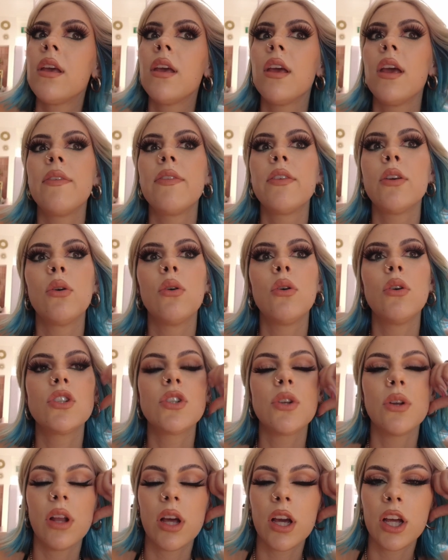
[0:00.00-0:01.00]
if you're
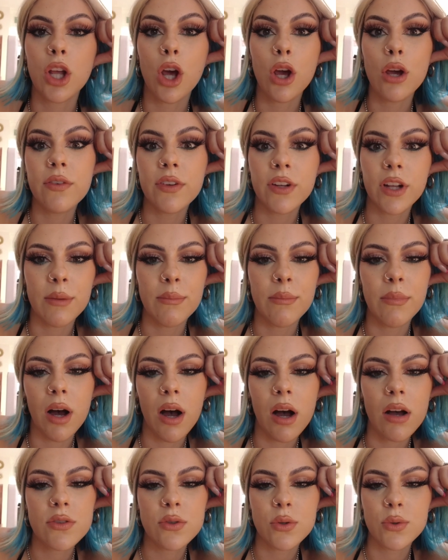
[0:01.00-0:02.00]
doing like an overnight
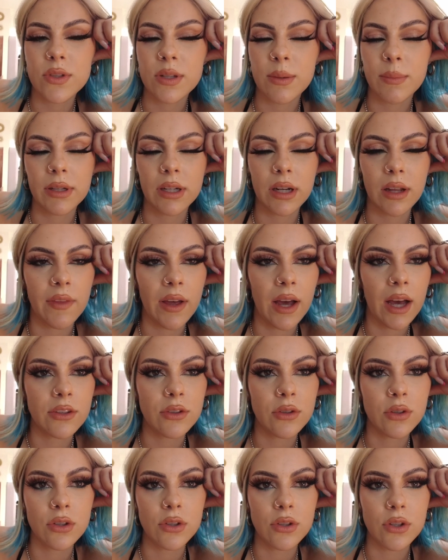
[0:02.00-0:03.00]
mask or something like that,
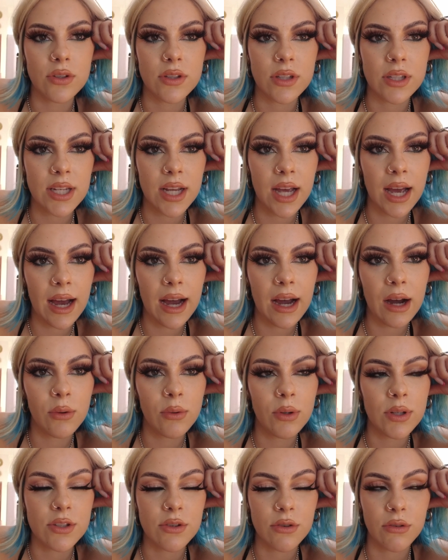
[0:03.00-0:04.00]
you can use the
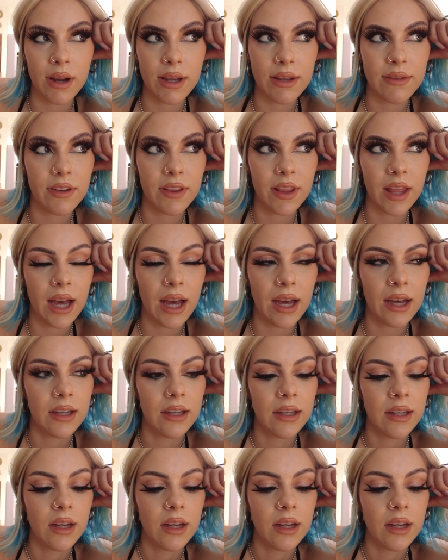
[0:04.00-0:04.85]
towel. It's great for that.